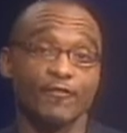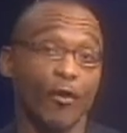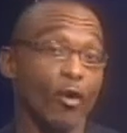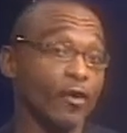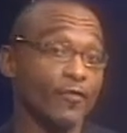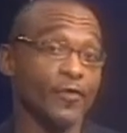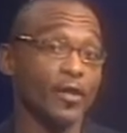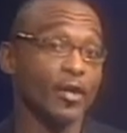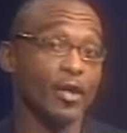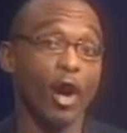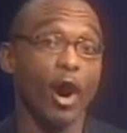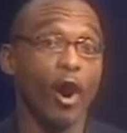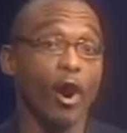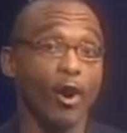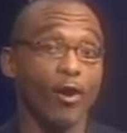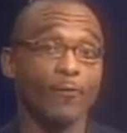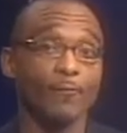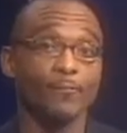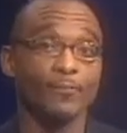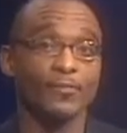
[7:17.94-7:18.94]
on the
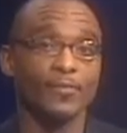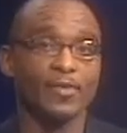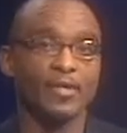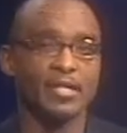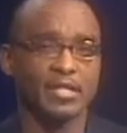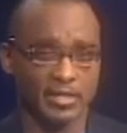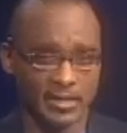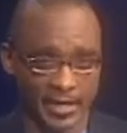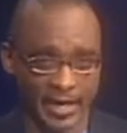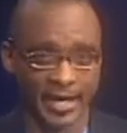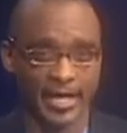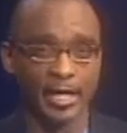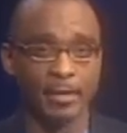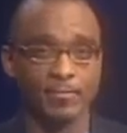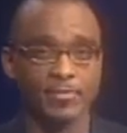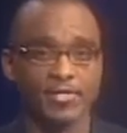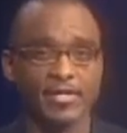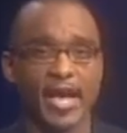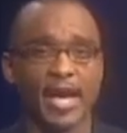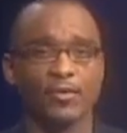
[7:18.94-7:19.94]
law
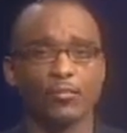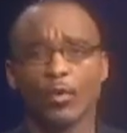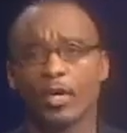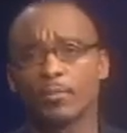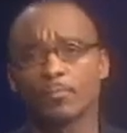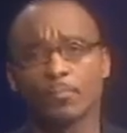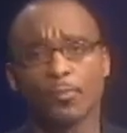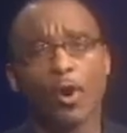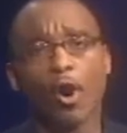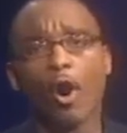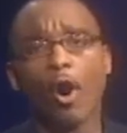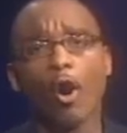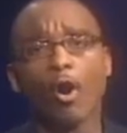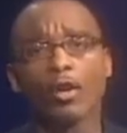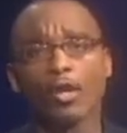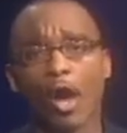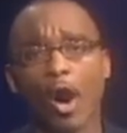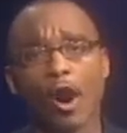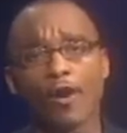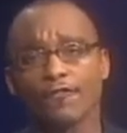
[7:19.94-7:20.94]
claims that when Paul
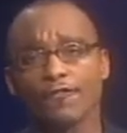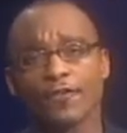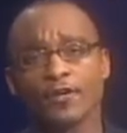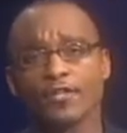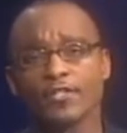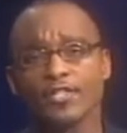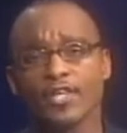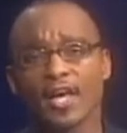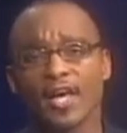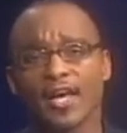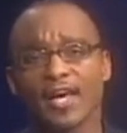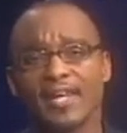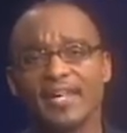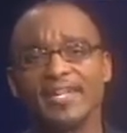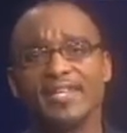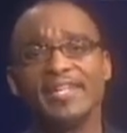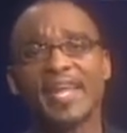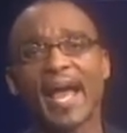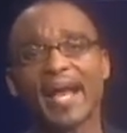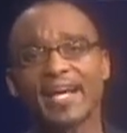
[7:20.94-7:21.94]
offers
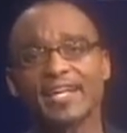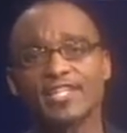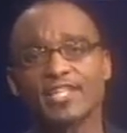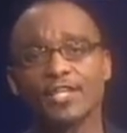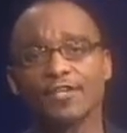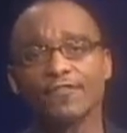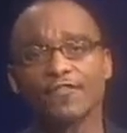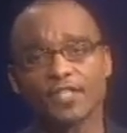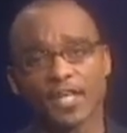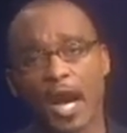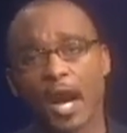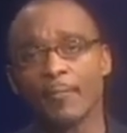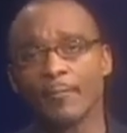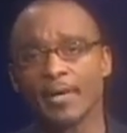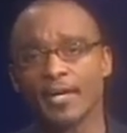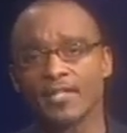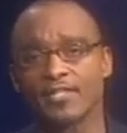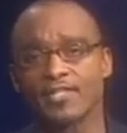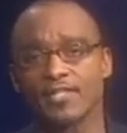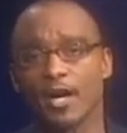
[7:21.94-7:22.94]
negative
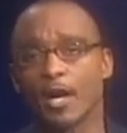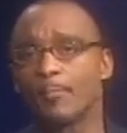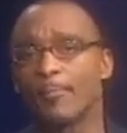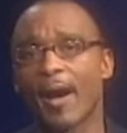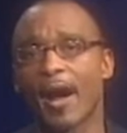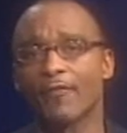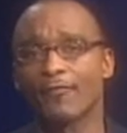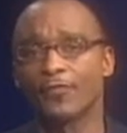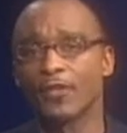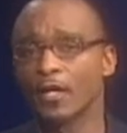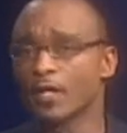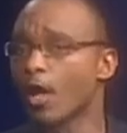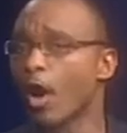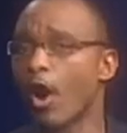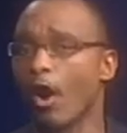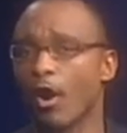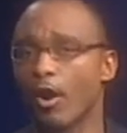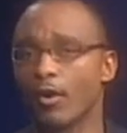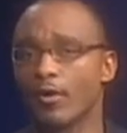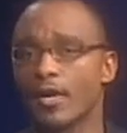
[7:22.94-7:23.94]
comments about the
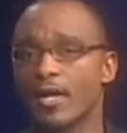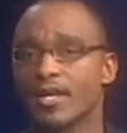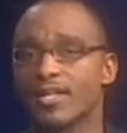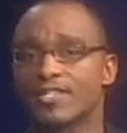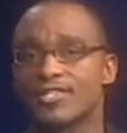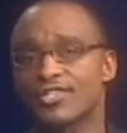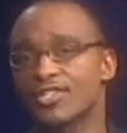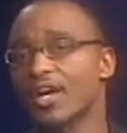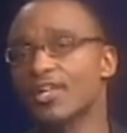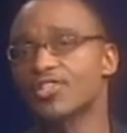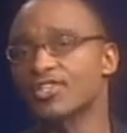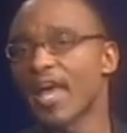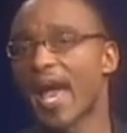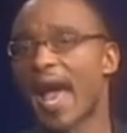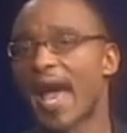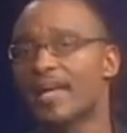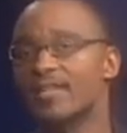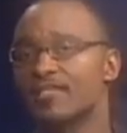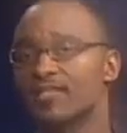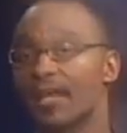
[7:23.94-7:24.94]
law, such as